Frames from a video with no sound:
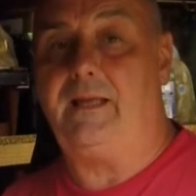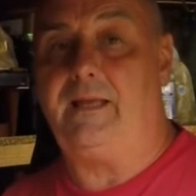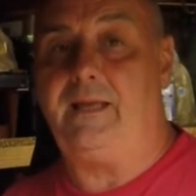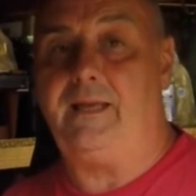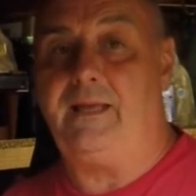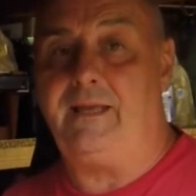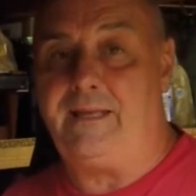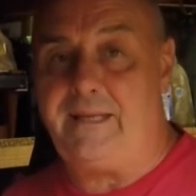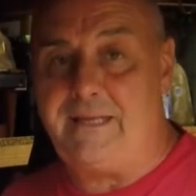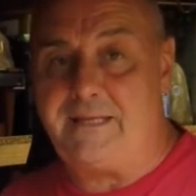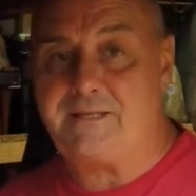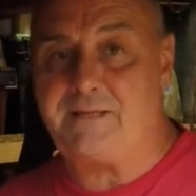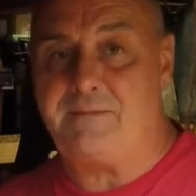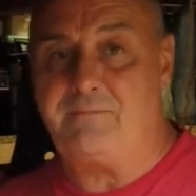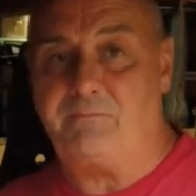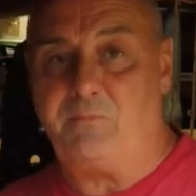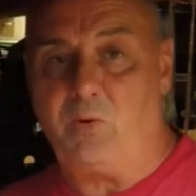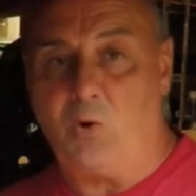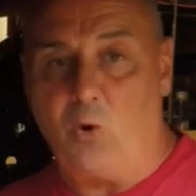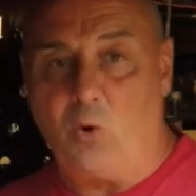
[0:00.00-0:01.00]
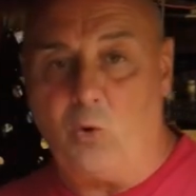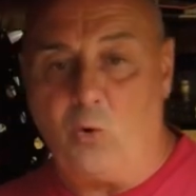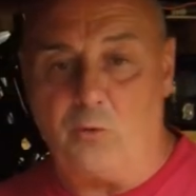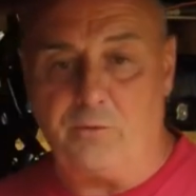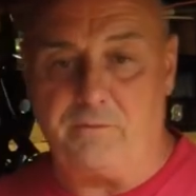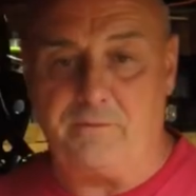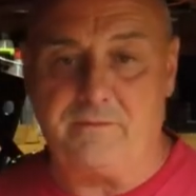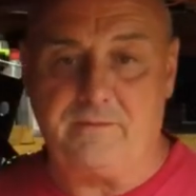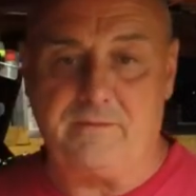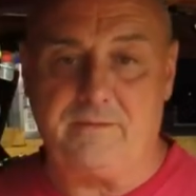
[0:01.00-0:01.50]
It is
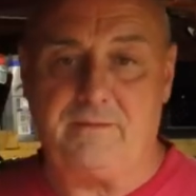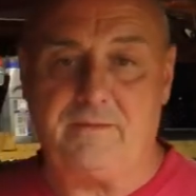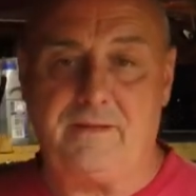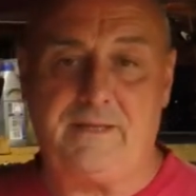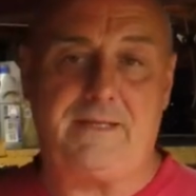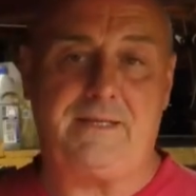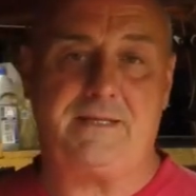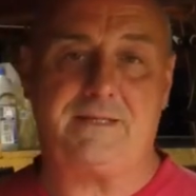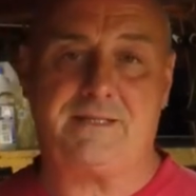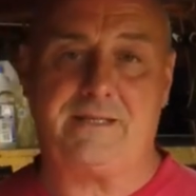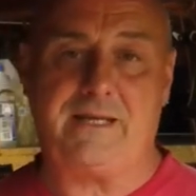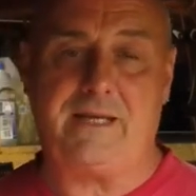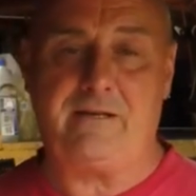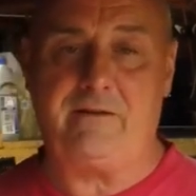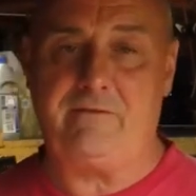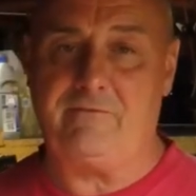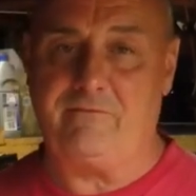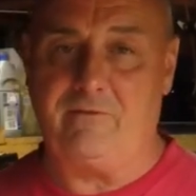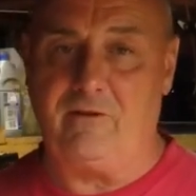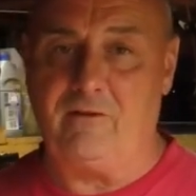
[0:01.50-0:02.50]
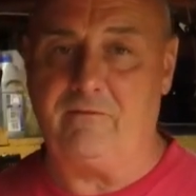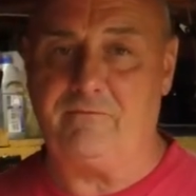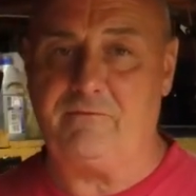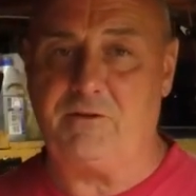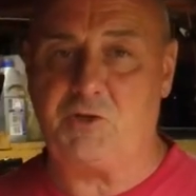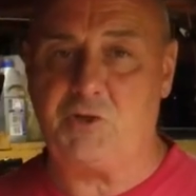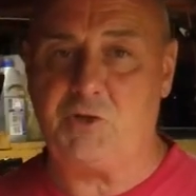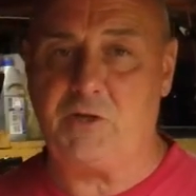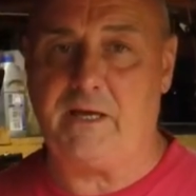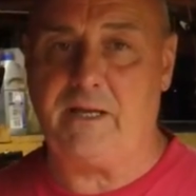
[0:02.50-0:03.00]
important that you get involved in
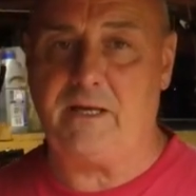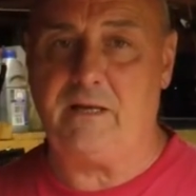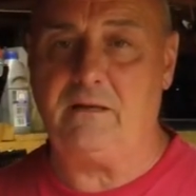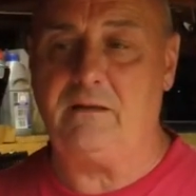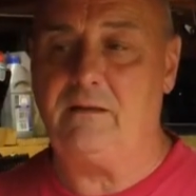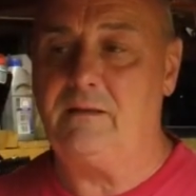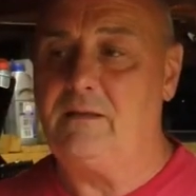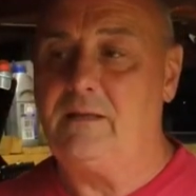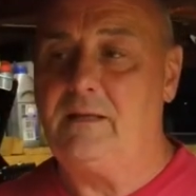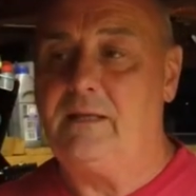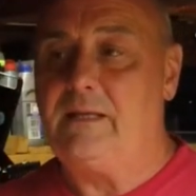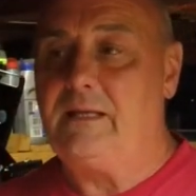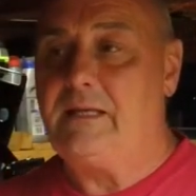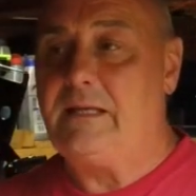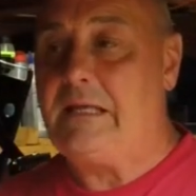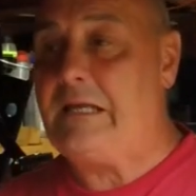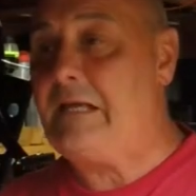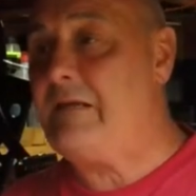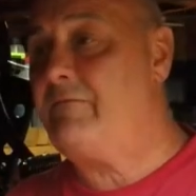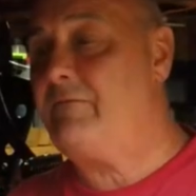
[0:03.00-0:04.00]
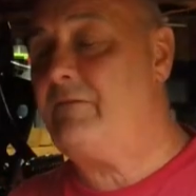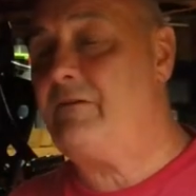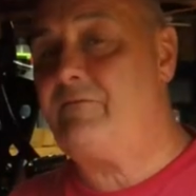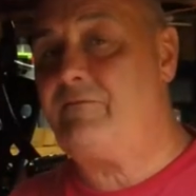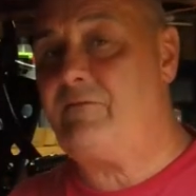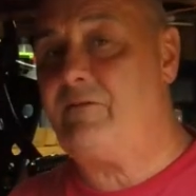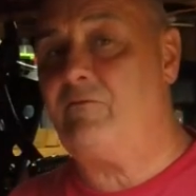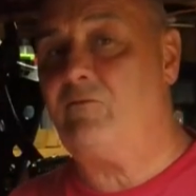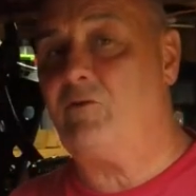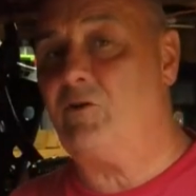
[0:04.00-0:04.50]
the channel. Even
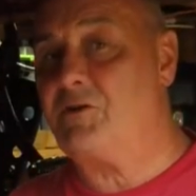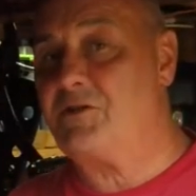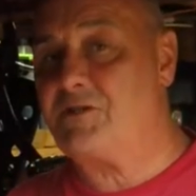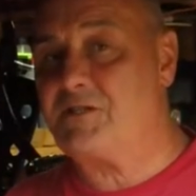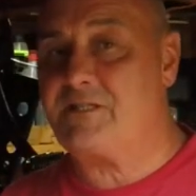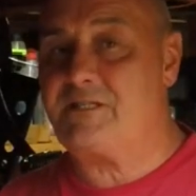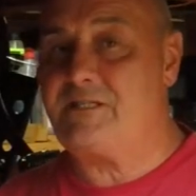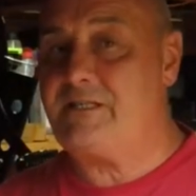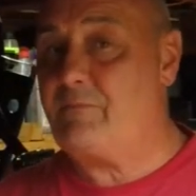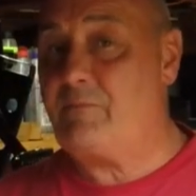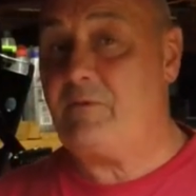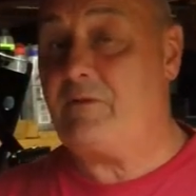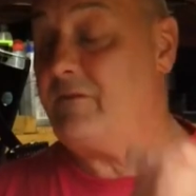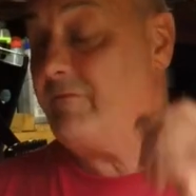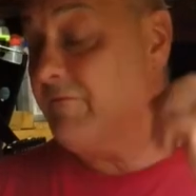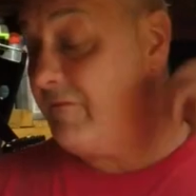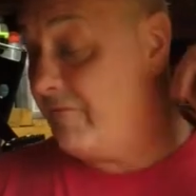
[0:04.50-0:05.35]
if you've got a snippet of